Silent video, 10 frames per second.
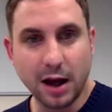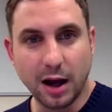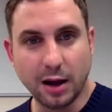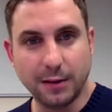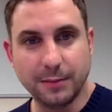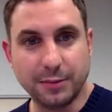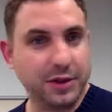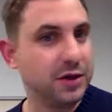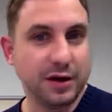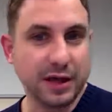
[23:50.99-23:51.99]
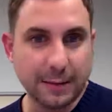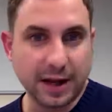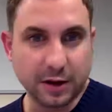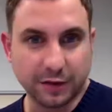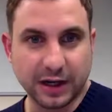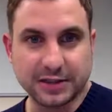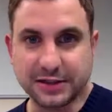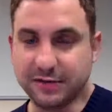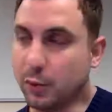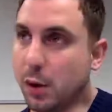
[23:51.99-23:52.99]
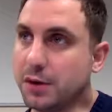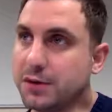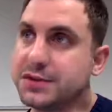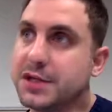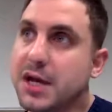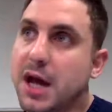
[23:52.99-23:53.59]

um, but you can get back on the list if you want.